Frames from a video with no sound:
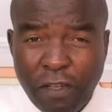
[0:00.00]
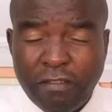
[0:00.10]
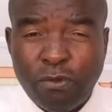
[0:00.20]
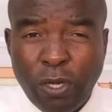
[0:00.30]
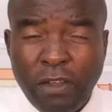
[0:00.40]

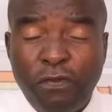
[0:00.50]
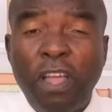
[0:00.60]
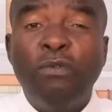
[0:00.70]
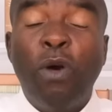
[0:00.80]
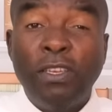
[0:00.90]
verse
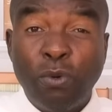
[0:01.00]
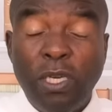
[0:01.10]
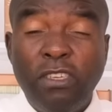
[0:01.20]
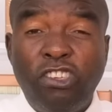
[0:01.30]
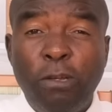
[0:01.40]
25. What
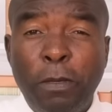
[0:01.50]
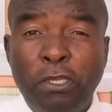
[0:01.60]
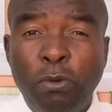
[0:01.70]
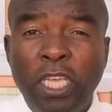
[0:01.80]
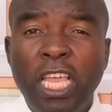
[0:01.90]
will she be
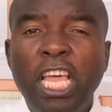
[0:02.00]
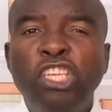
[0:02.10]
doing?